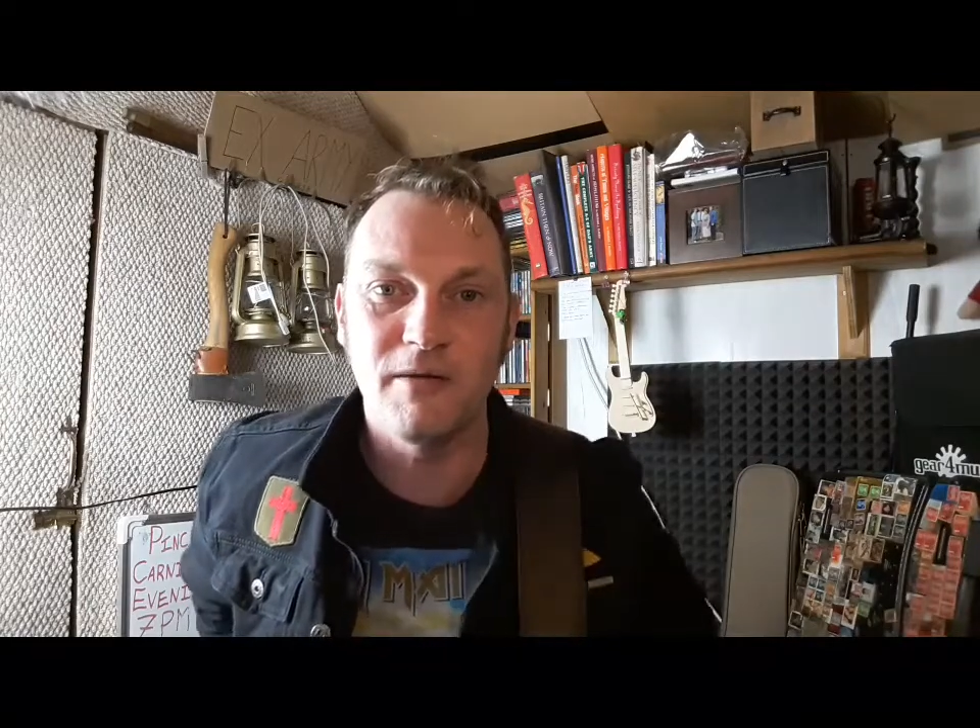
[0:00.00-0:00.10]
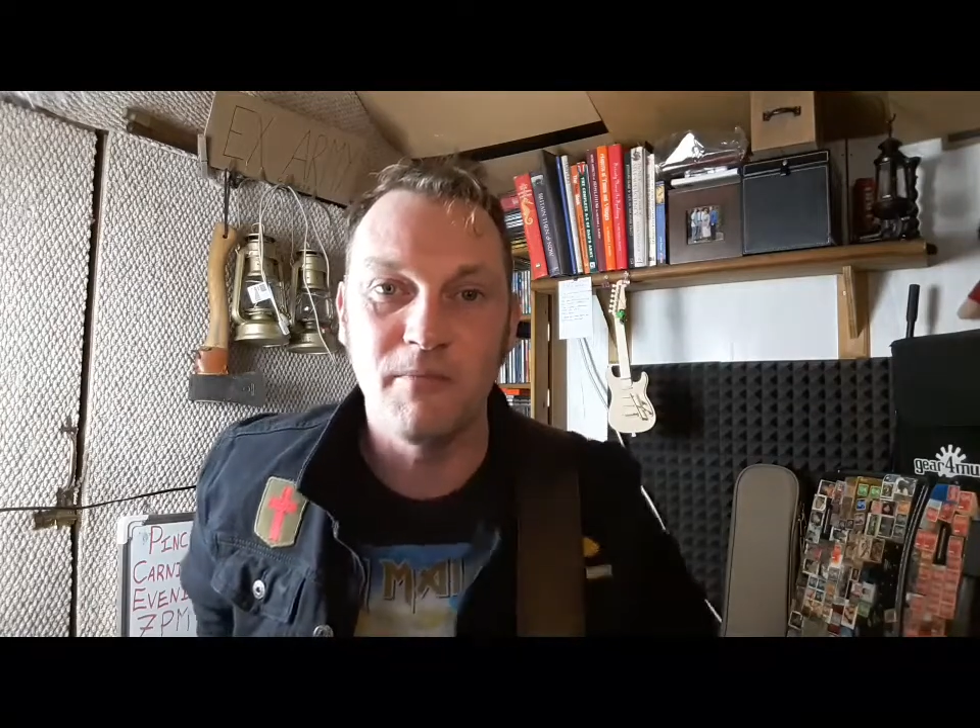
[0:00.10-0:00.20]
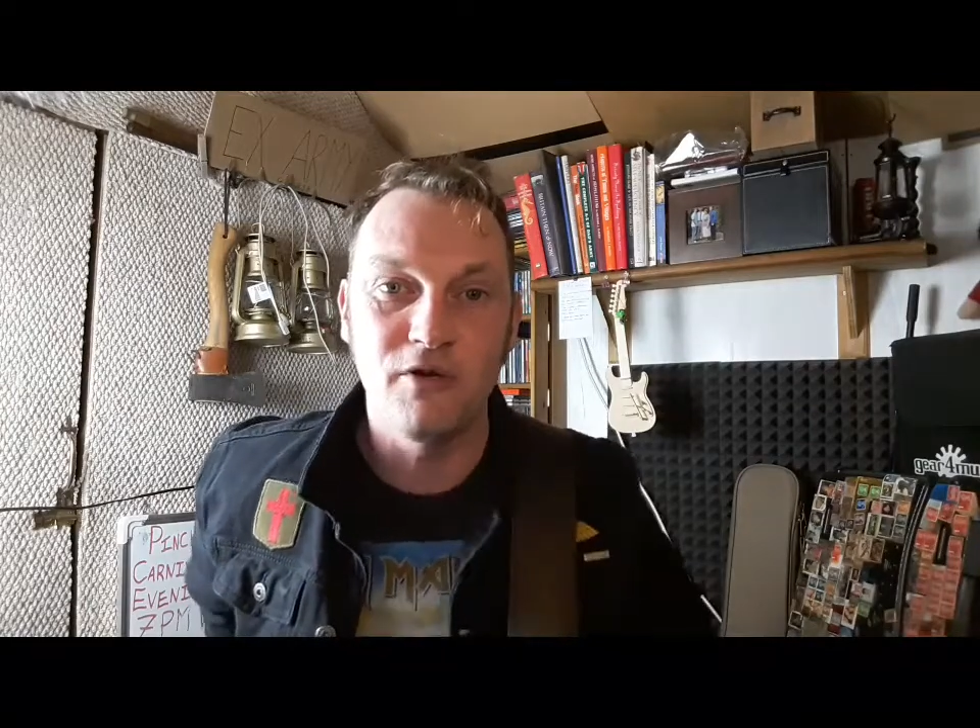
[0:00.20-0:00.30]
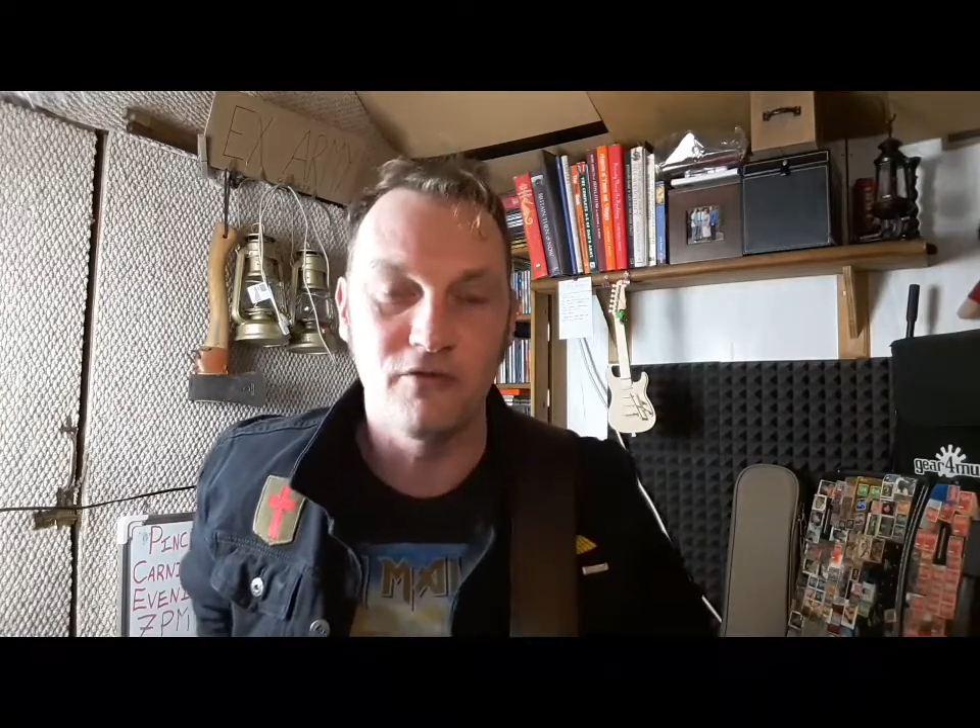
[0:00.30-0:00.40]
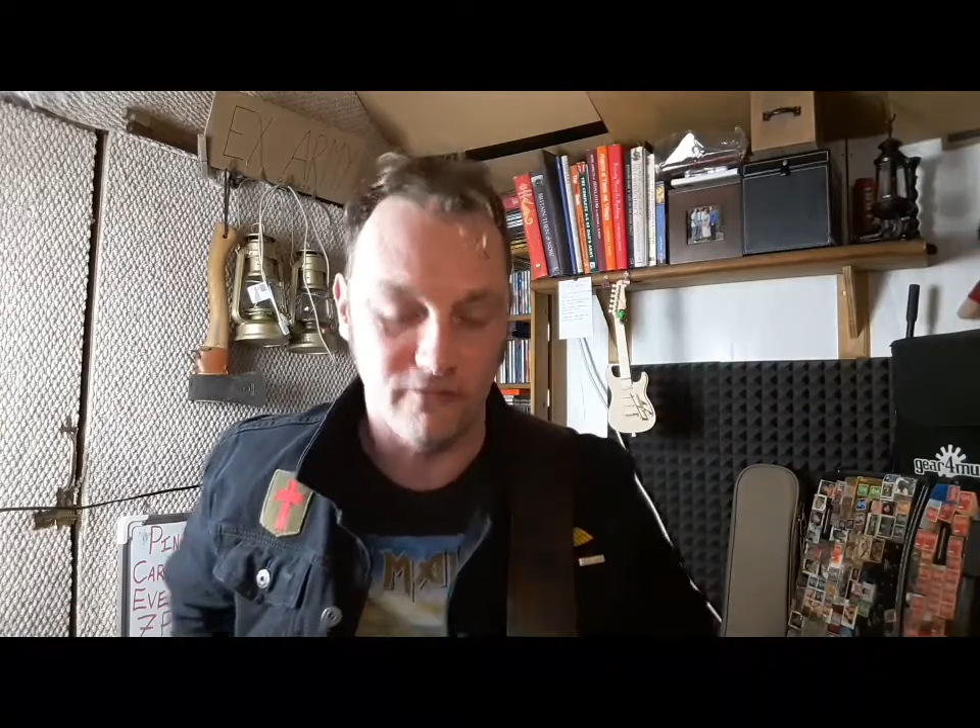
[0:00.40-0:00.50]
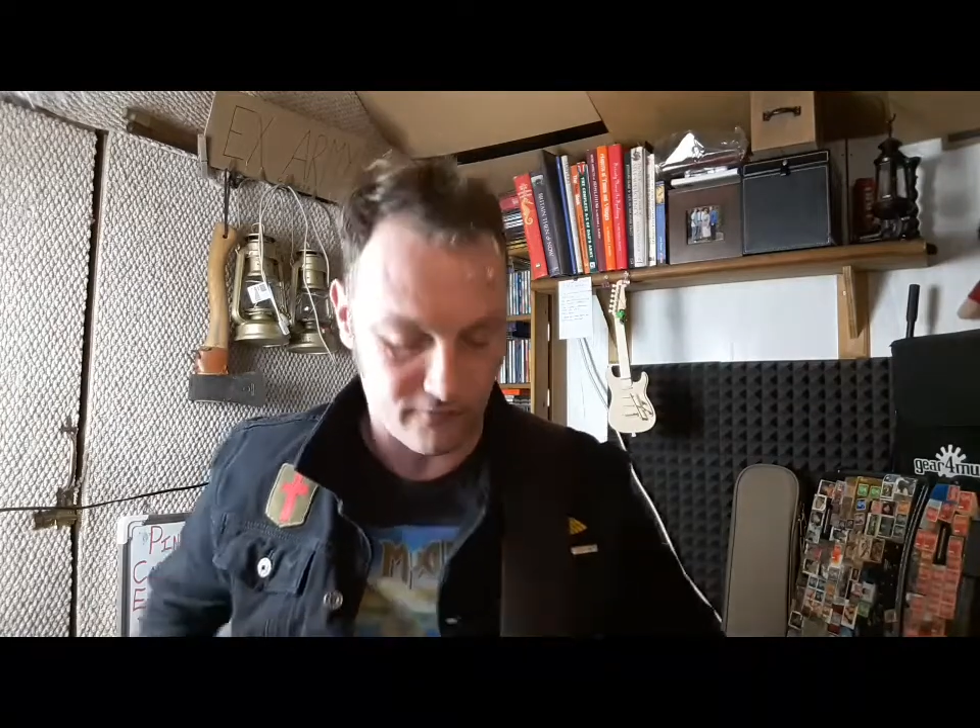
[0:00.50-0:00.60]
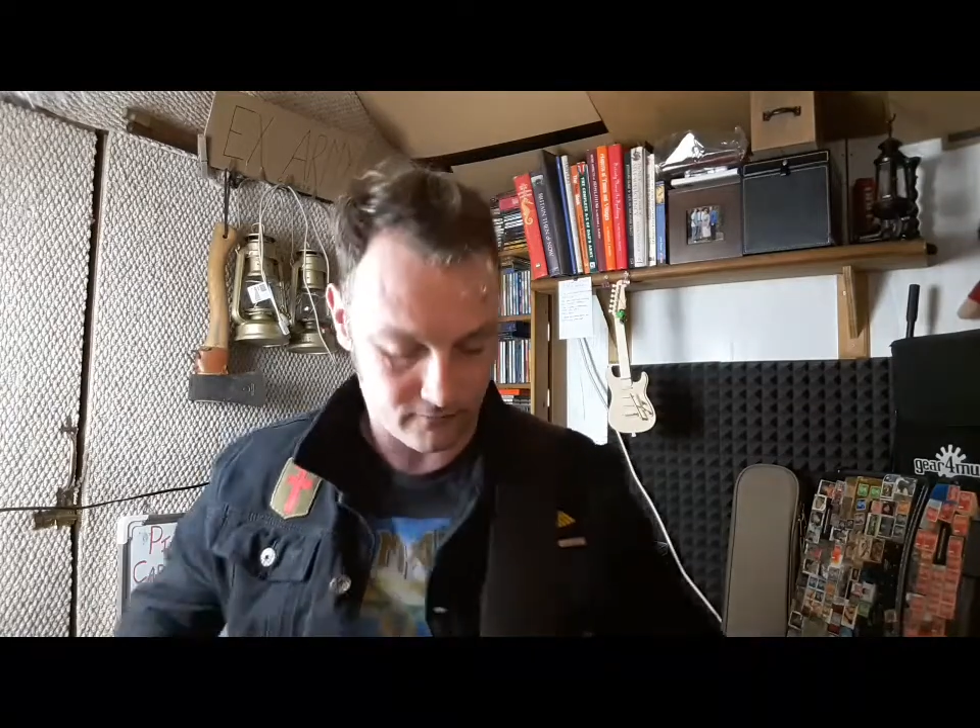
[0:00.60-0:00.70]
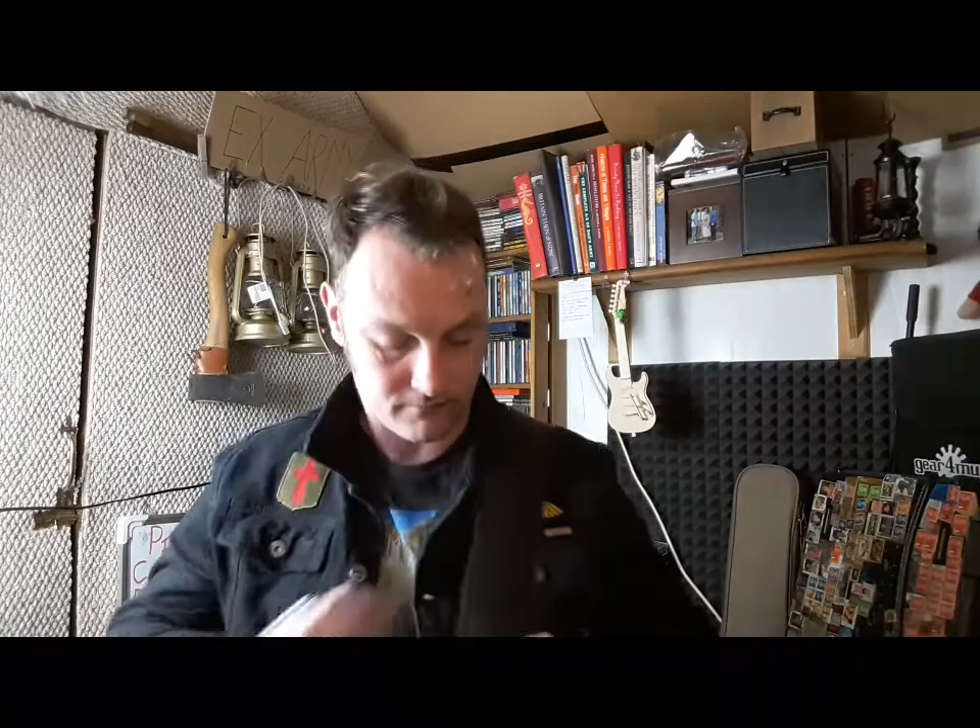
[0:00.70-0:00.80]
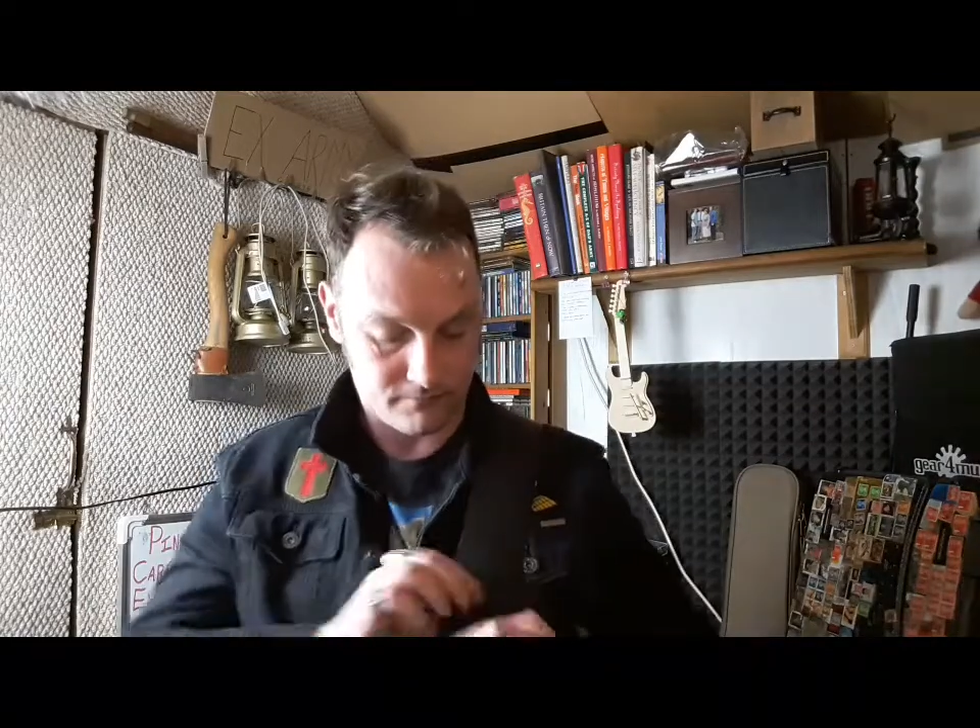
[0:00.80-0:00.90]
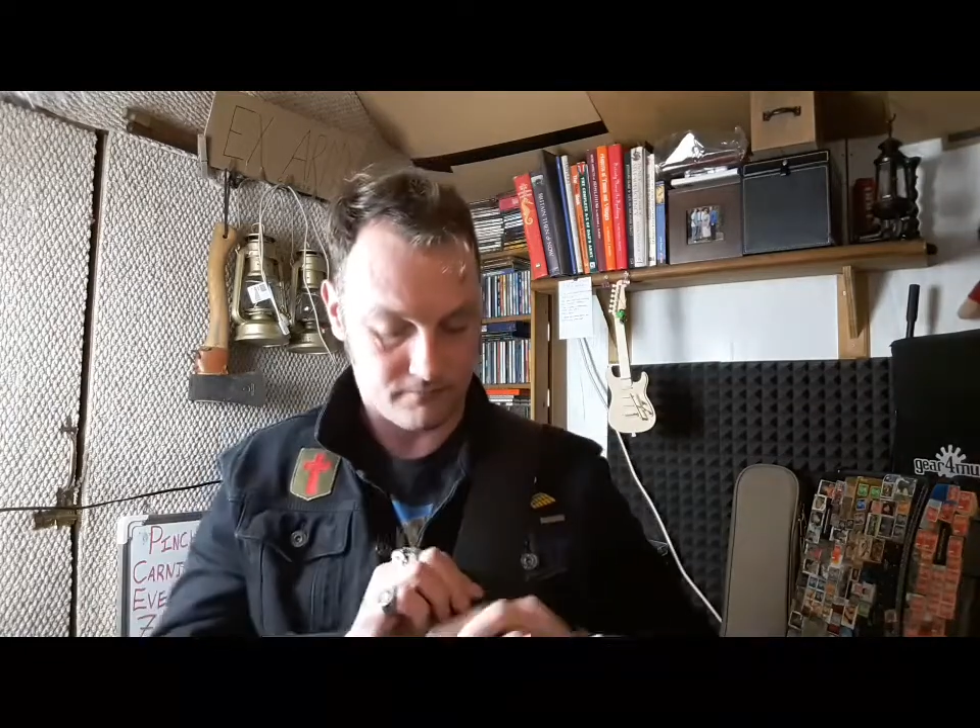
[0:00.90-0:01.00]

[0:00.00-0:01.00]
to move.